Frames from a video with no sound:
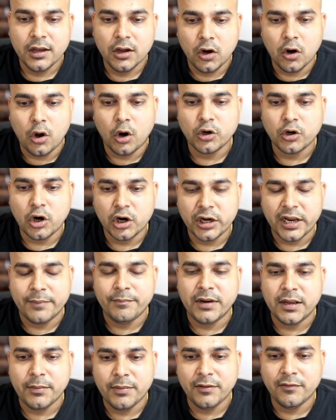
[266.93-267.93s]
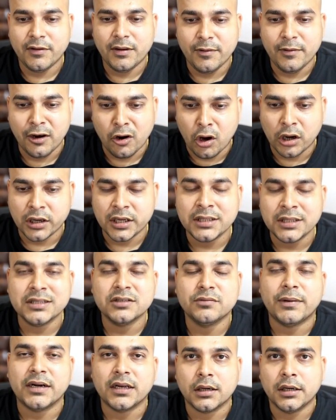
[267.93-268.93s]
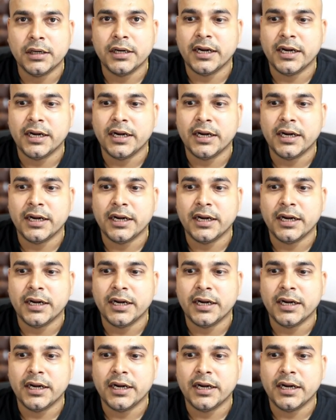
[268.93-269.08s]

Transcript: Log.mdb will be locking this particular